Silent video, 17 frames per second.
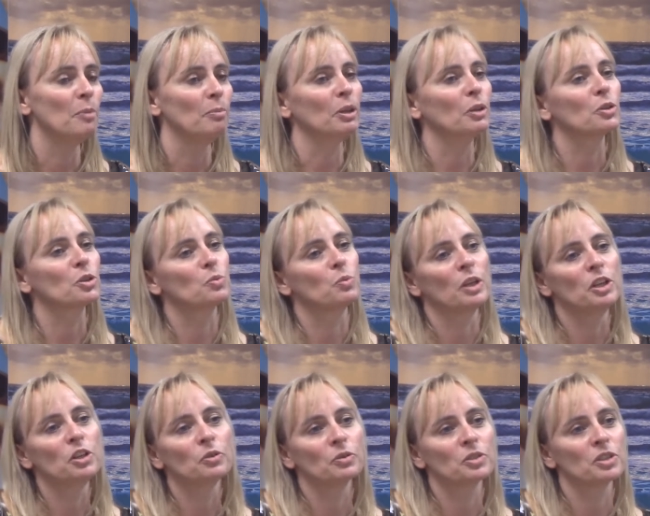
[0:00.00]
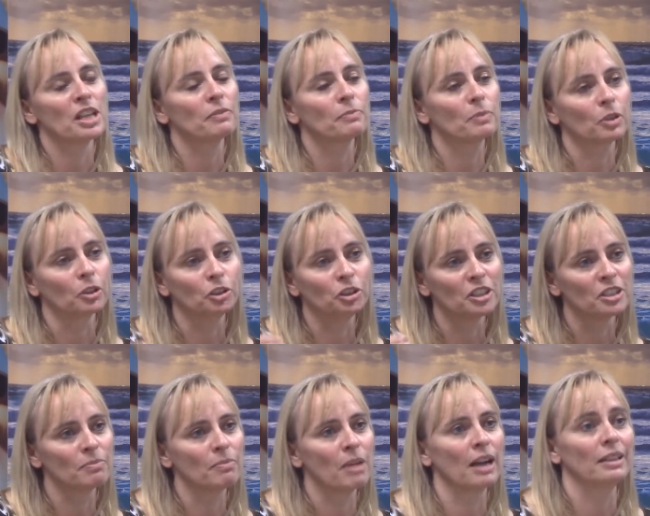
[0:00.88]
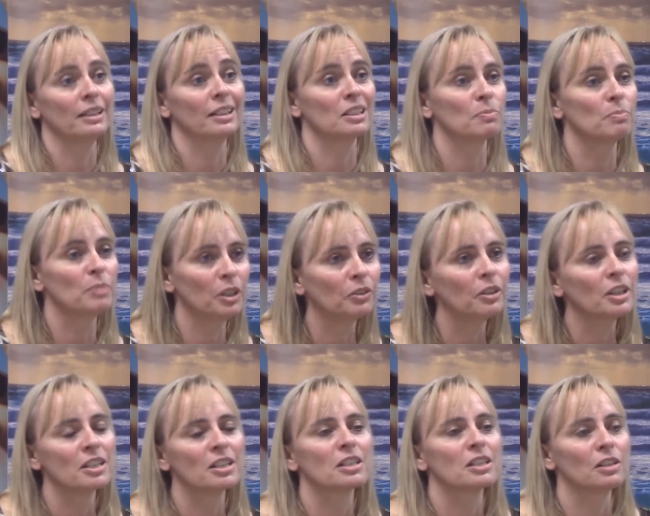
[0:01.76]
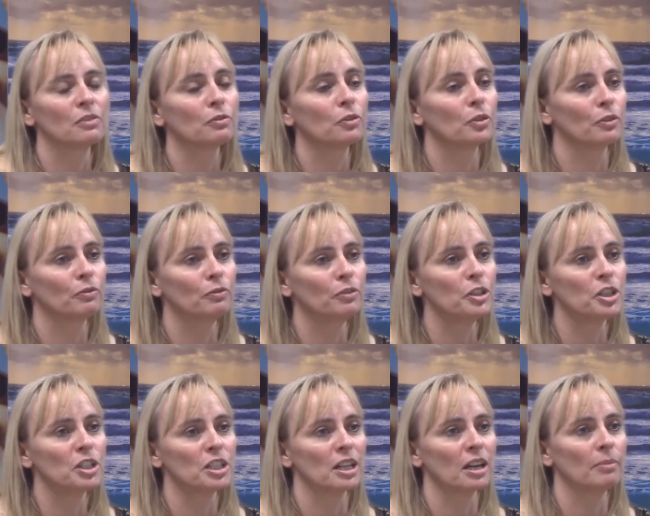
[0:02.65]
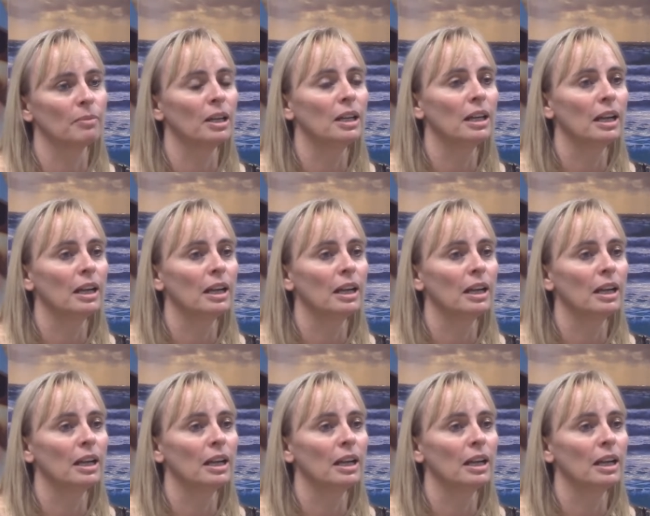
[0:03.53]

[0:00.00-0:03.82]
Because when your subconscious mind experiences it for the first time,